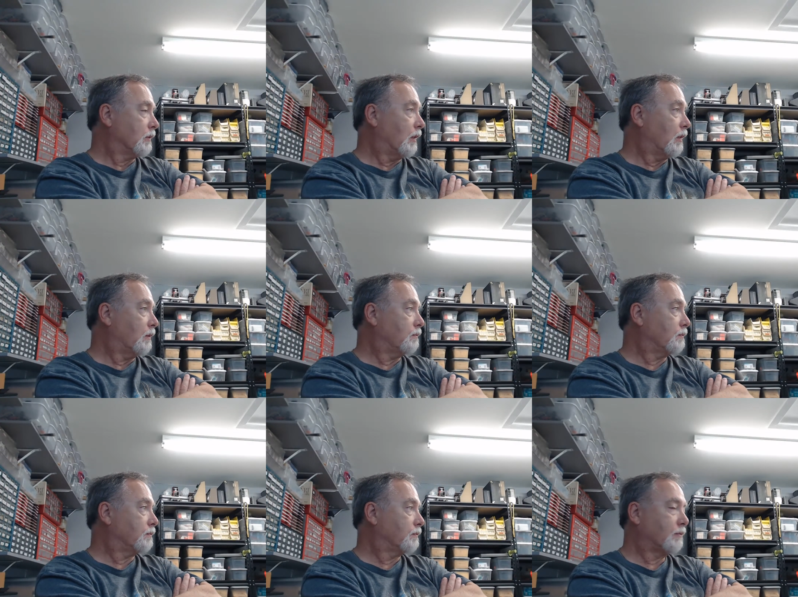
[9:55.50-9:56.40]
I
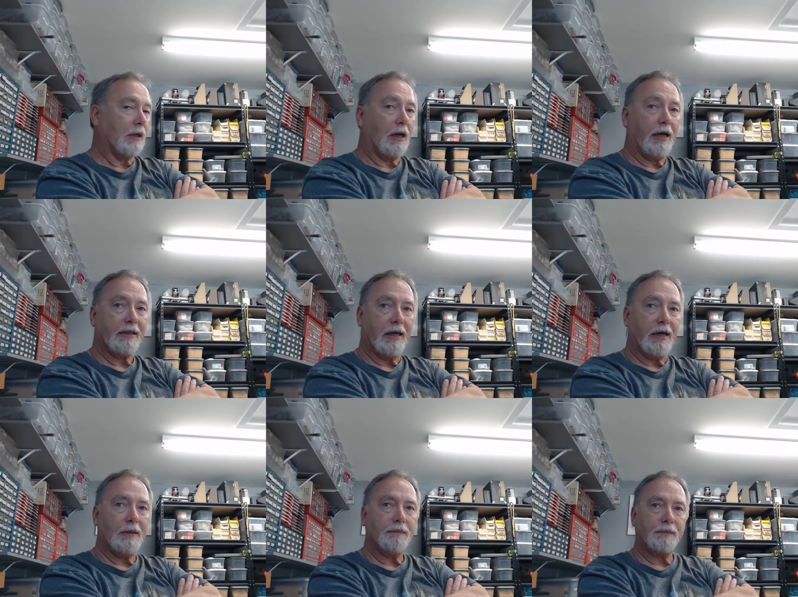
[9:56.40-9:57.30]
like
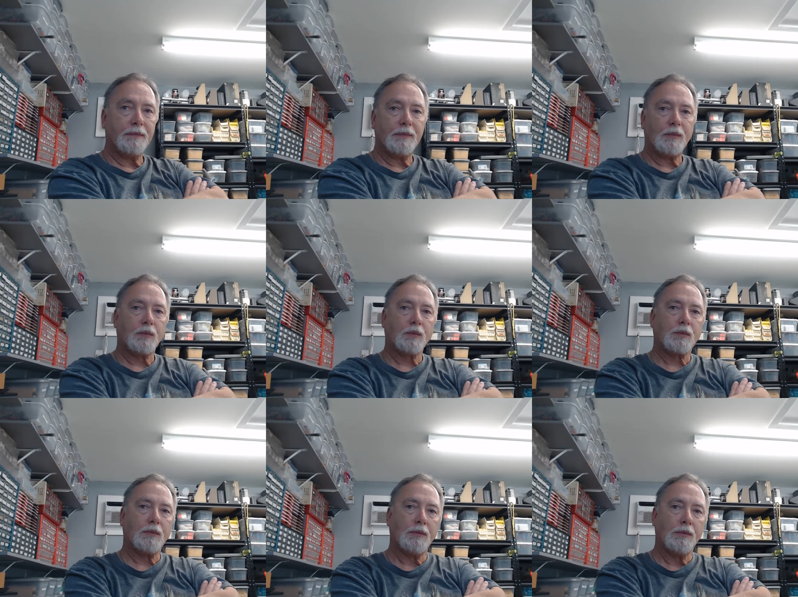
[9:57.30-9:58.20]
that.
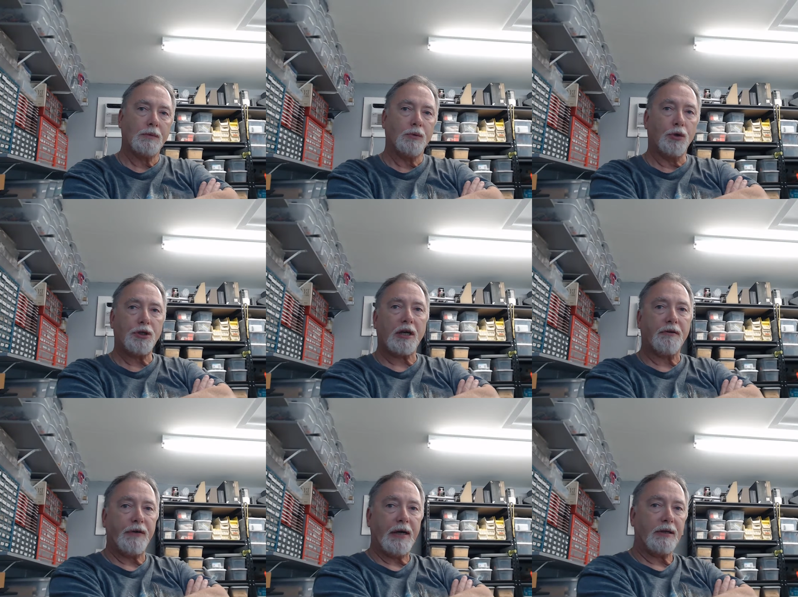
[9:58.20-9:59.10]
Wish I
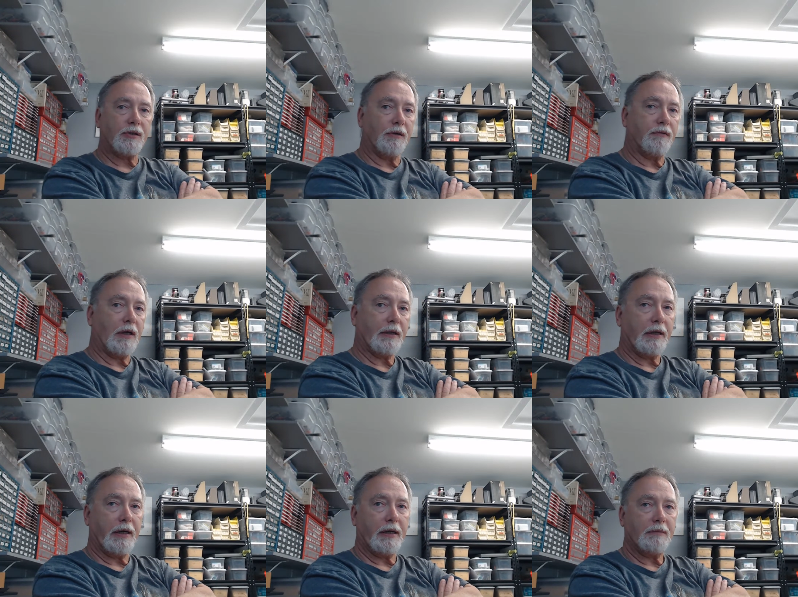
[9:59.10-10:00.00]
could find stuff like
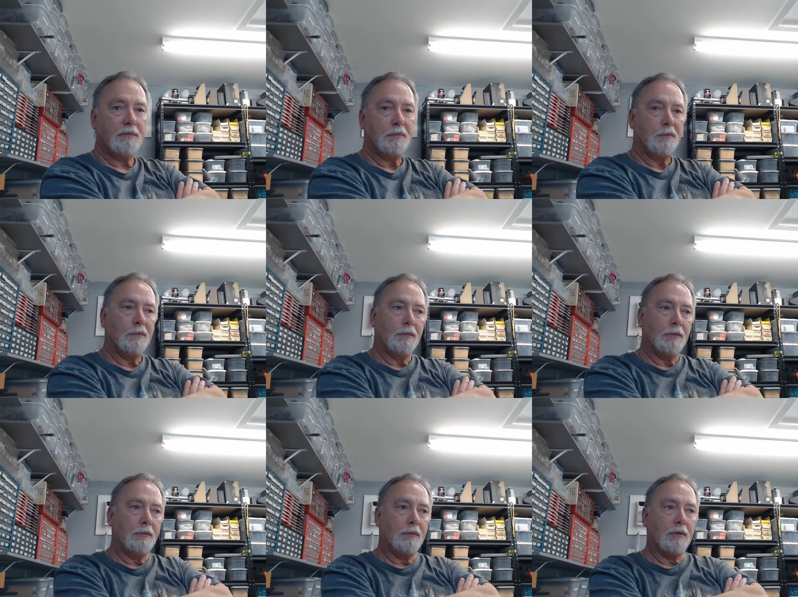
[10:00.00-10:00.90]
that.
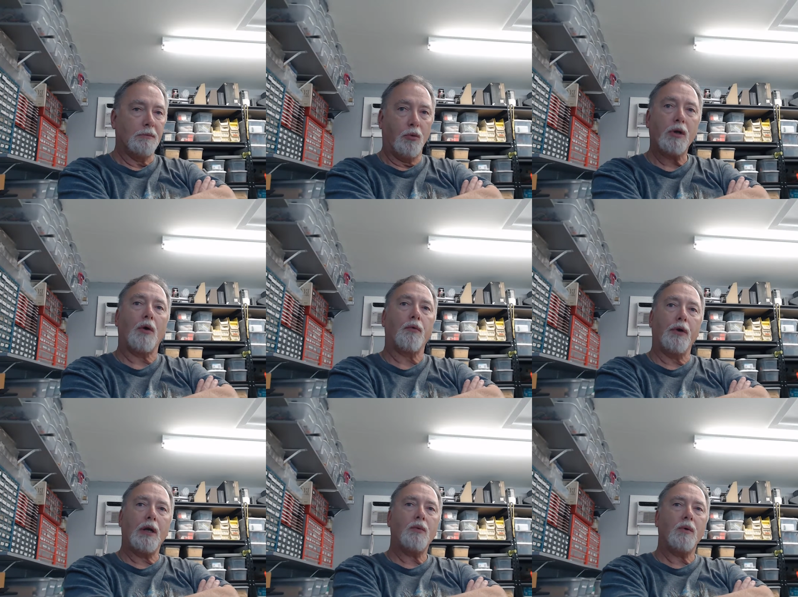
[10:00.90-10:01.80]
What I
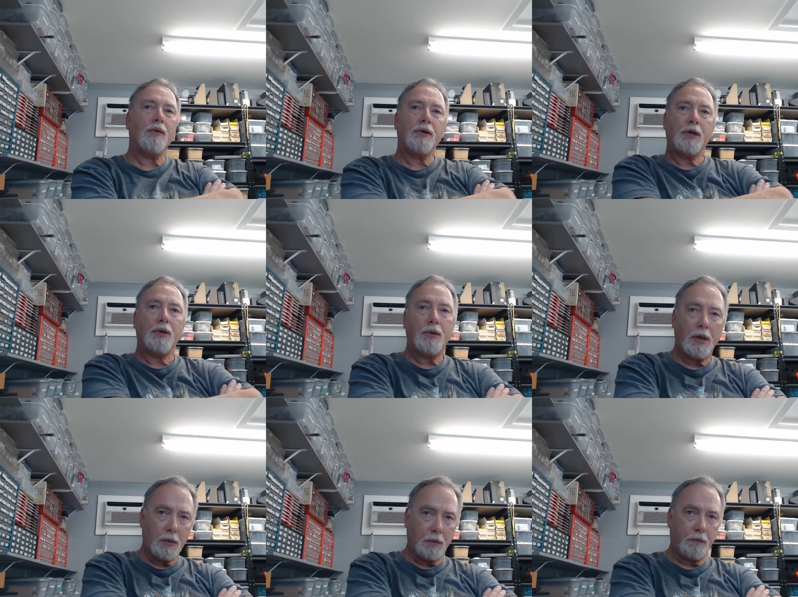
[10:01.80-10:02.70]
really want to do
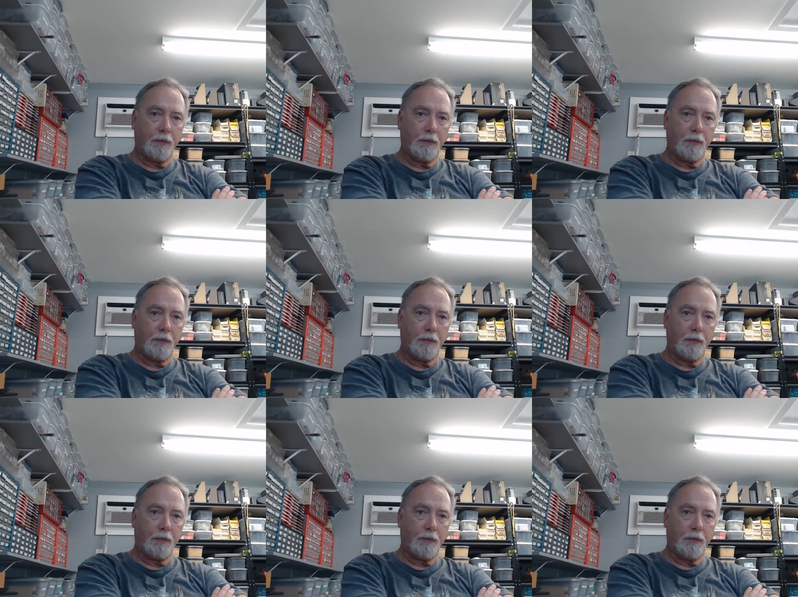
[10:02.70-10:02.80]
though